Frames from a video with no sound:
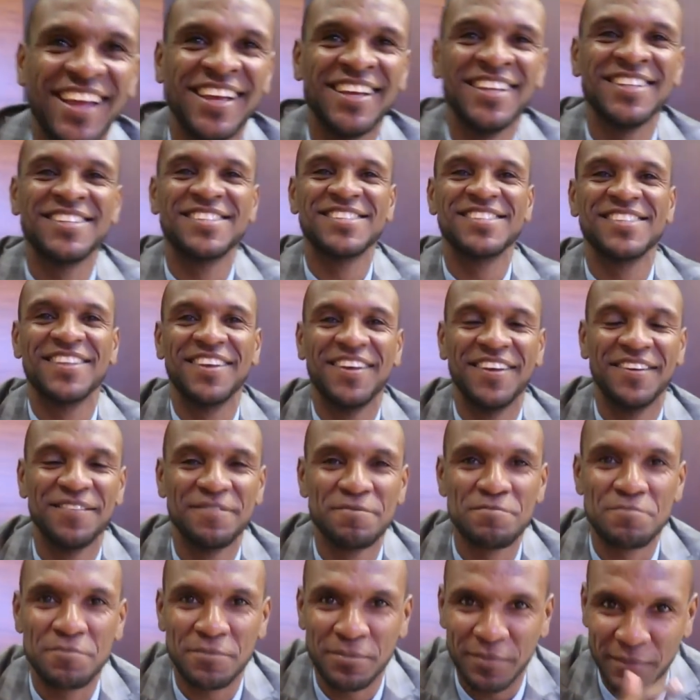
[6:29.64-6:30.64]
we'll put it
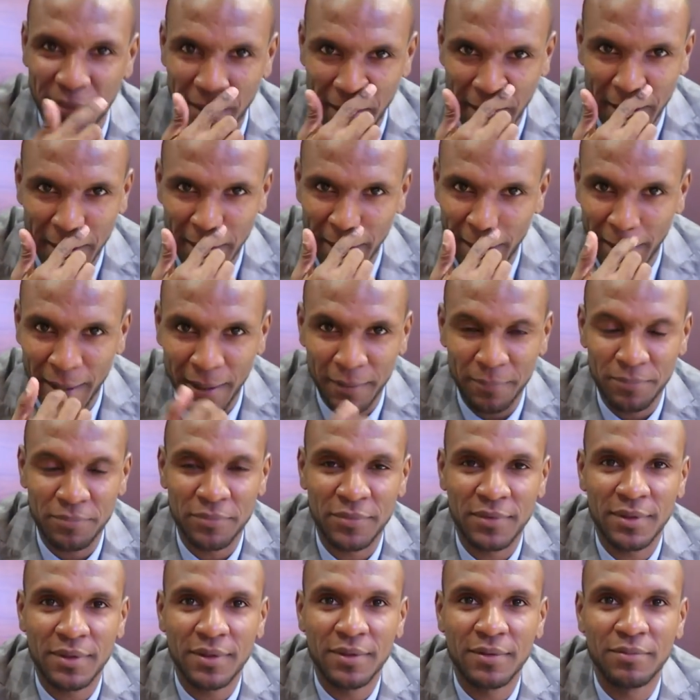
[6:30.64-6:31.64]
right here, okay? We'll
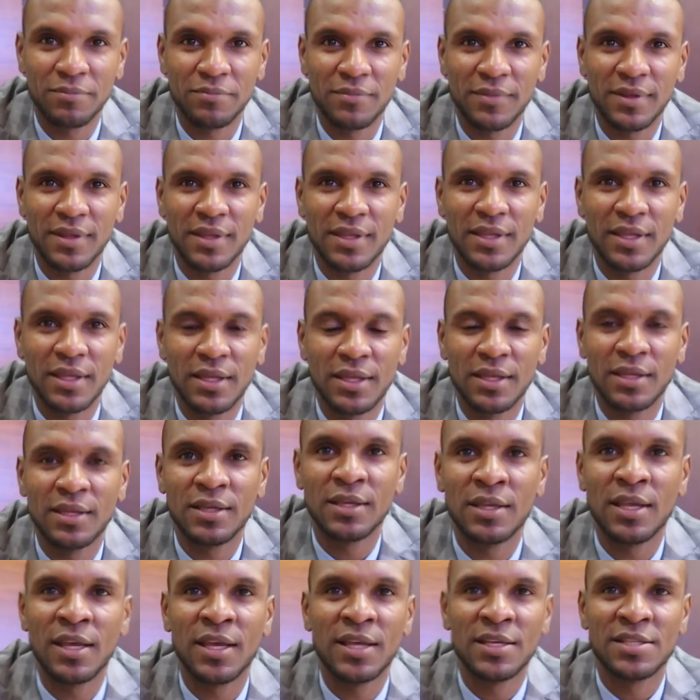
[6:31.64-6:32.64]
put it right over there
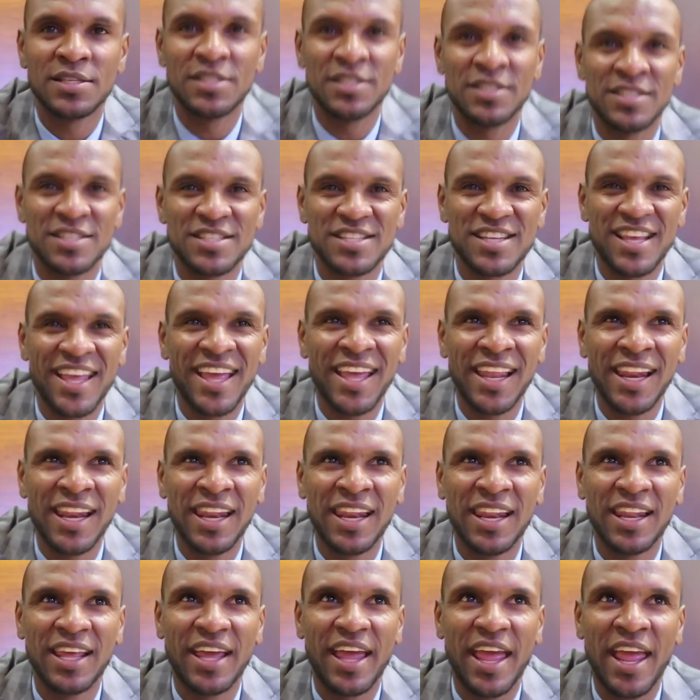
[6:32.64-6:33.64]
somewhere. Yes, it's
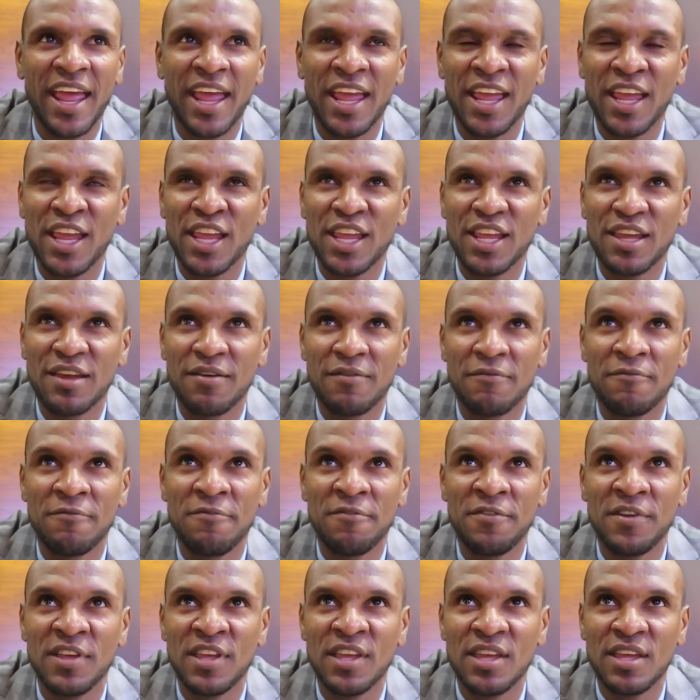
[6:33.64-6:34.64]
L A
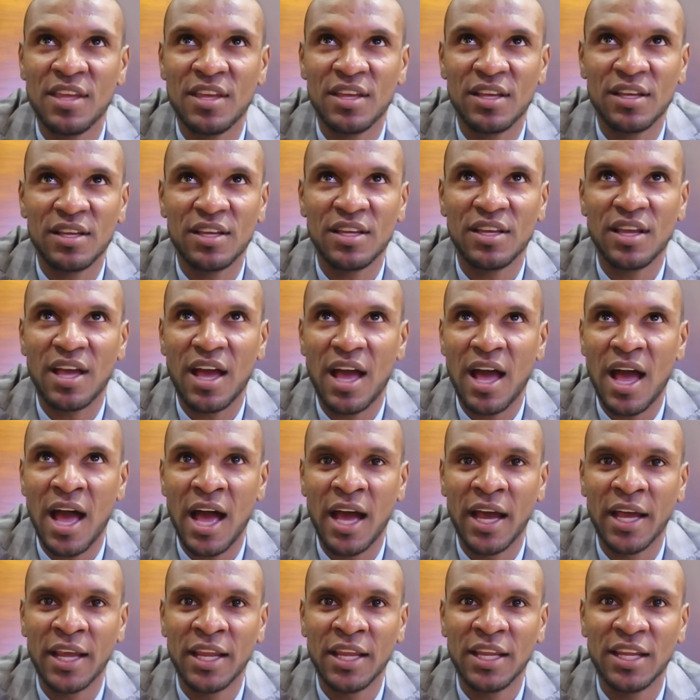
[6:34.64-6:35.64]
V
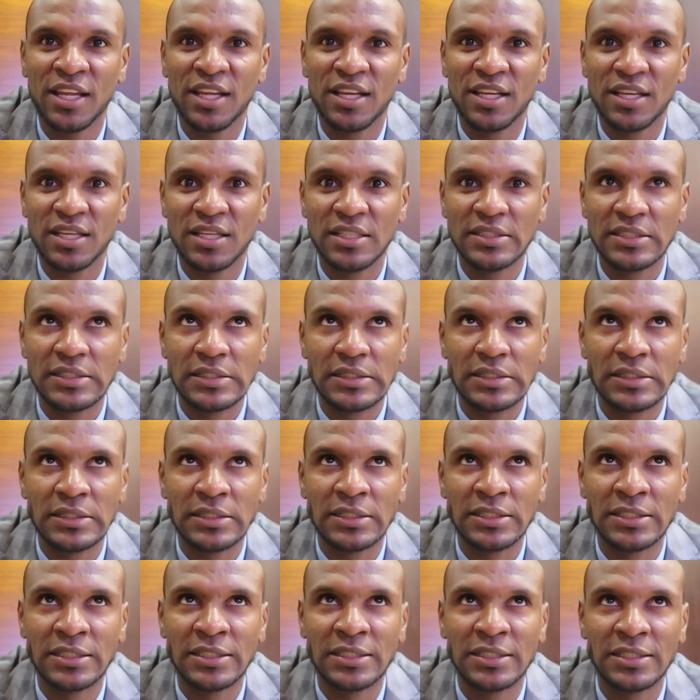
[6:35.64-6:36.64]
I.
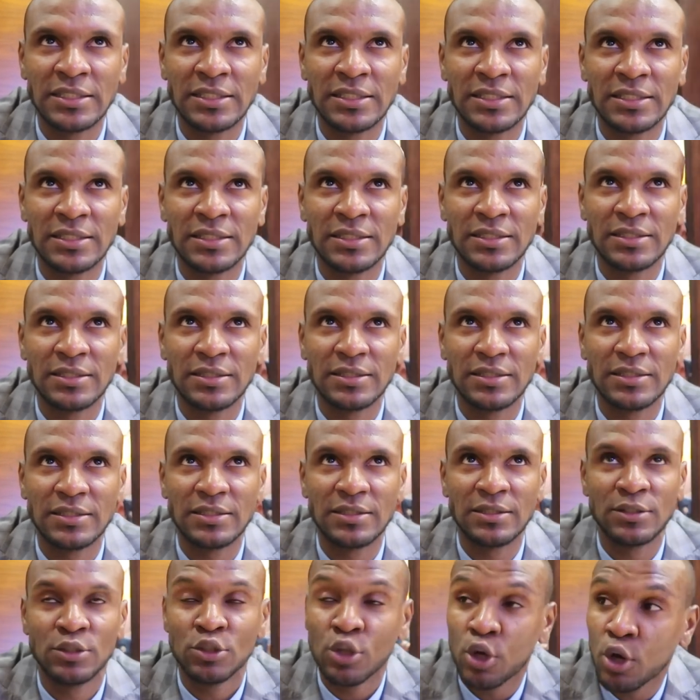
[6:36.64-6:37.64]
Uh, I think we need a
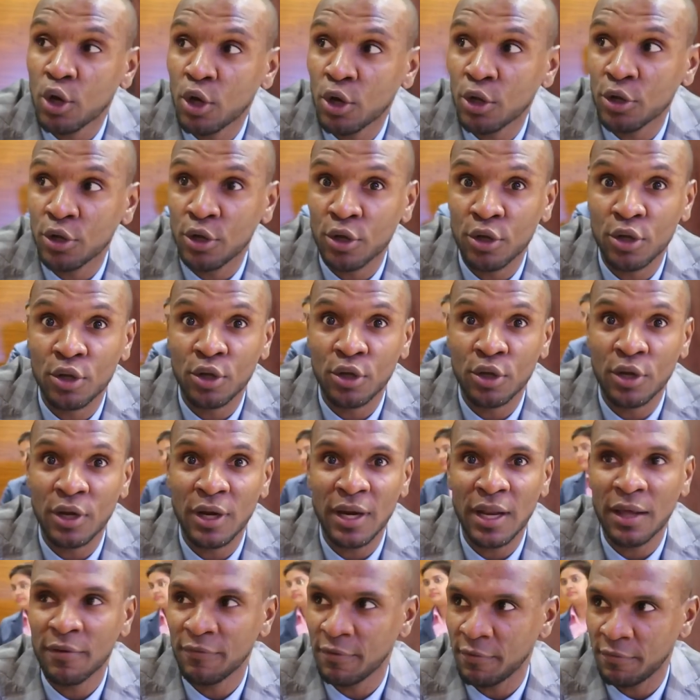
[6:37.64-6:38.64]
new name. No, no, no.
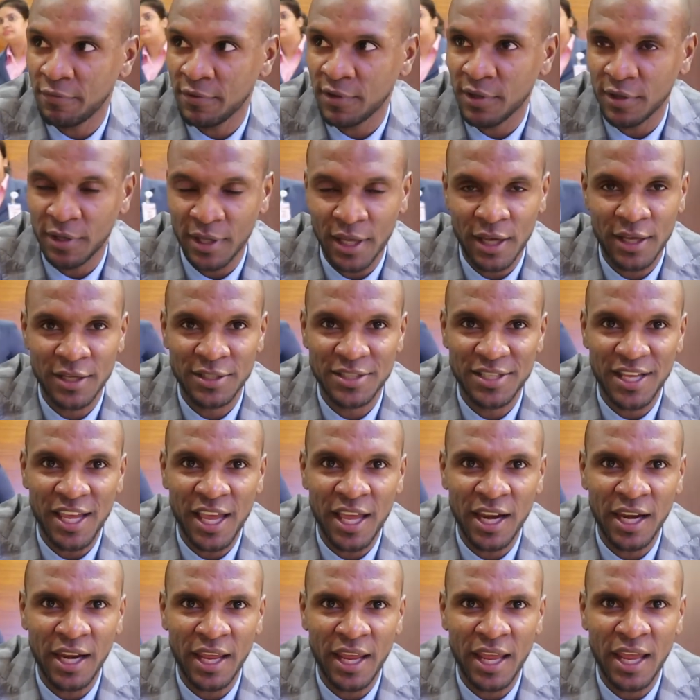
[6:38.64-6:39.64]
Labavi, yes.
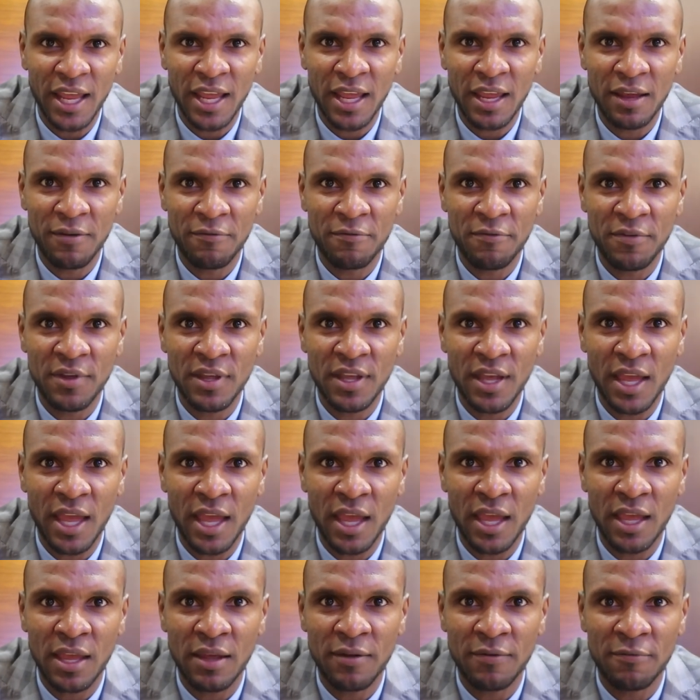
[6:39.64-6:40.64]
L A V
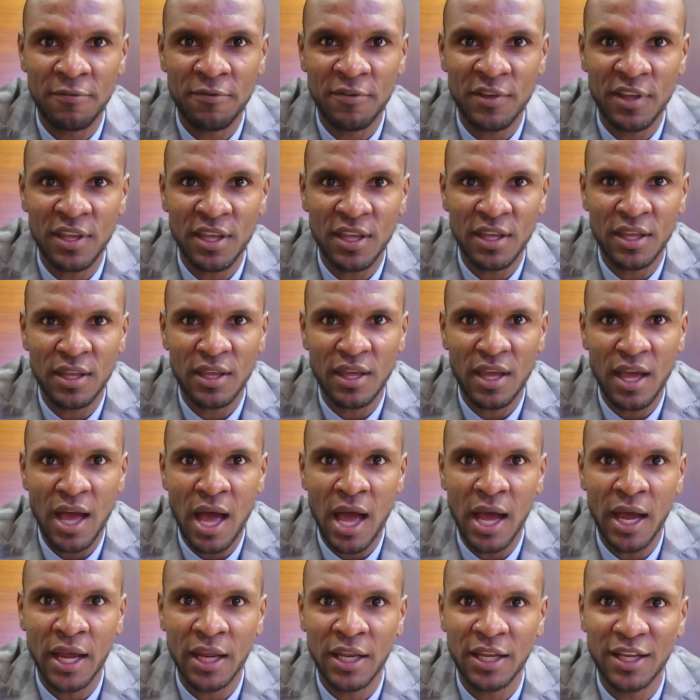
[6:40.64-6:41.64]
A V
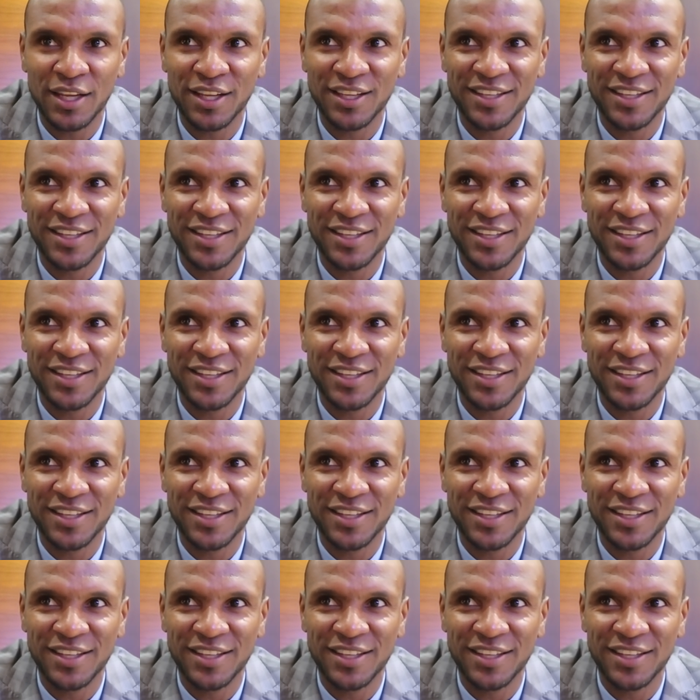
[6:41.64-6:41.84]
I.